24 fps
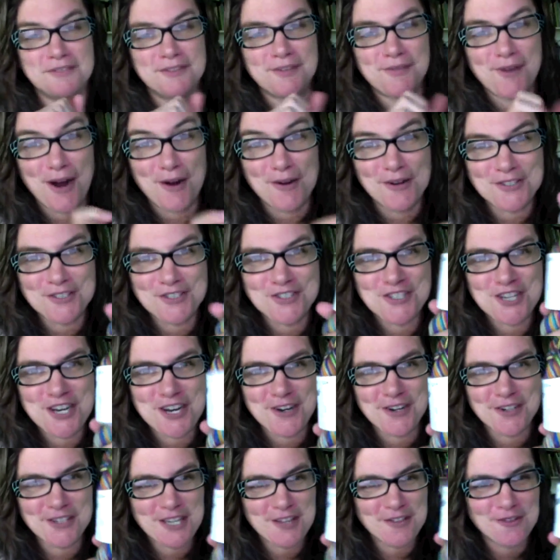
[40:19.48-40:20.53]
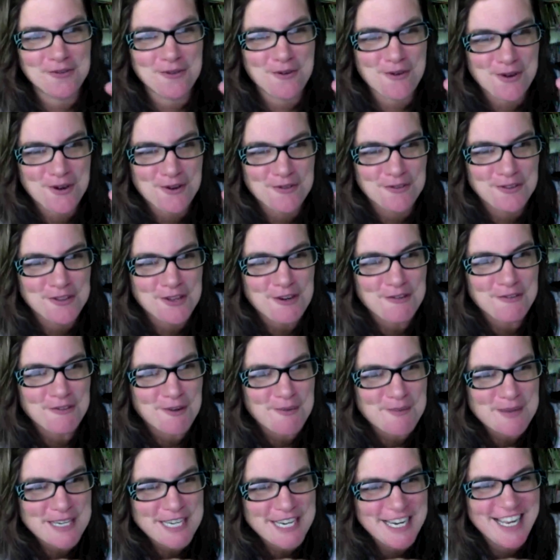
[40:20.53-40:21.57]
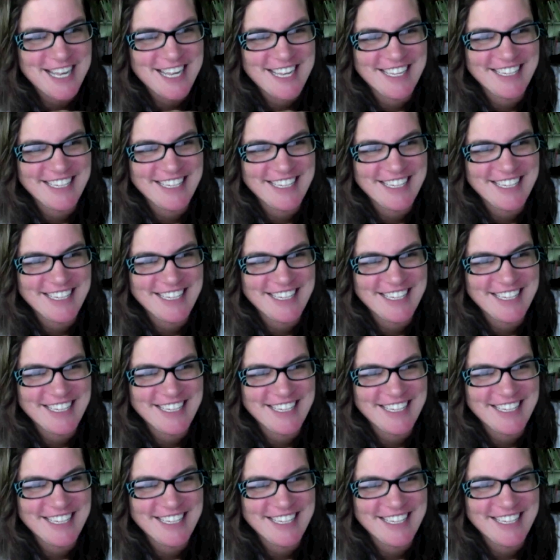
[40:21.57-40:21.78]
Wow, I just channeled Heather Ord over there for a minute.